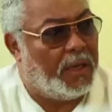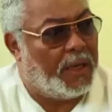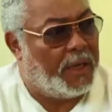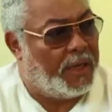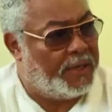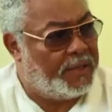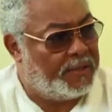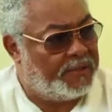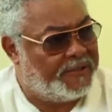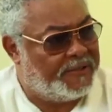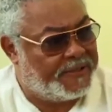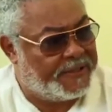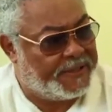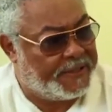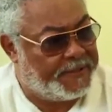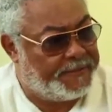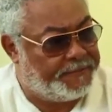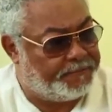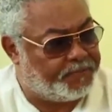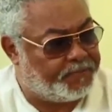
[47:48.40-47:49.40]
and
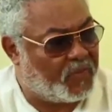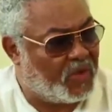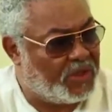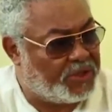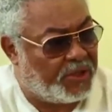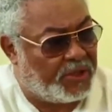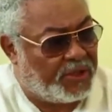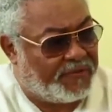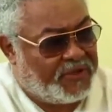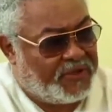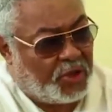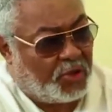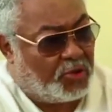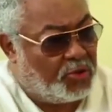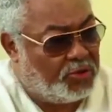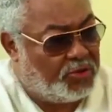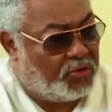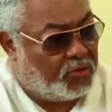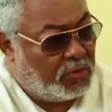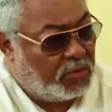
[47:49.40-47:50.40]
sort of
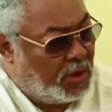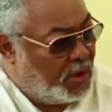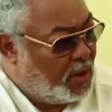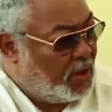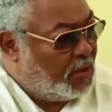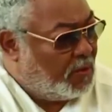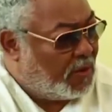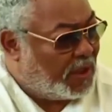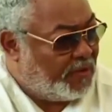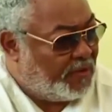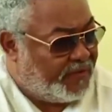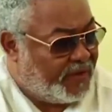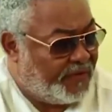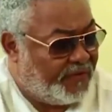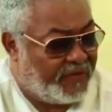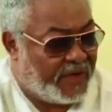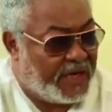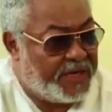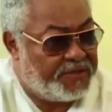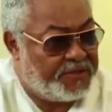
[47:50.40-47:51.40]
towed one of the
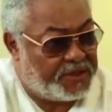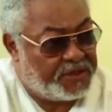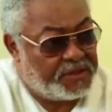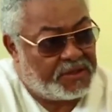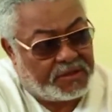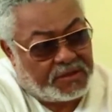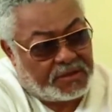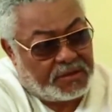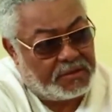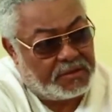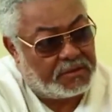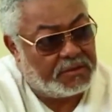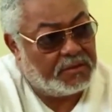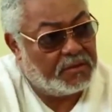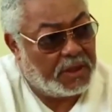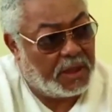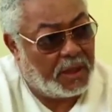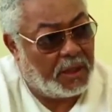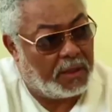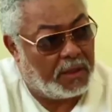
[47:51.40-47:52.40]
villagers'
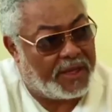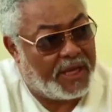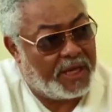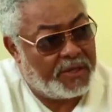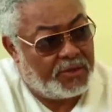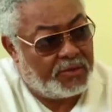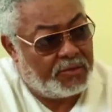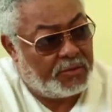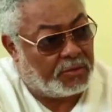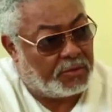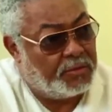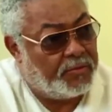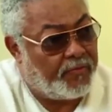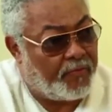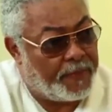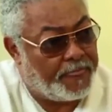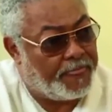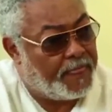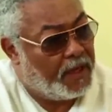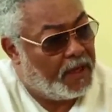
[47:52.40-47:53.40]
canoe
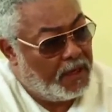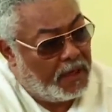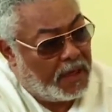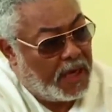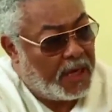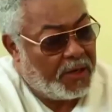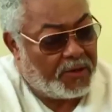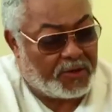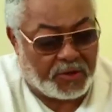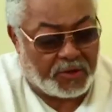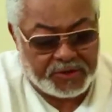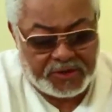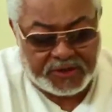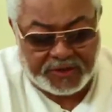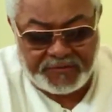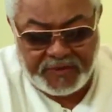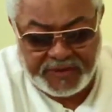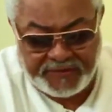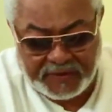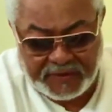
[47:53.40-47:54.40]
across the
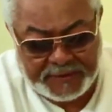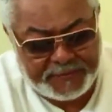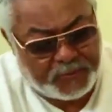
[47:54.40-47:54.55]
river.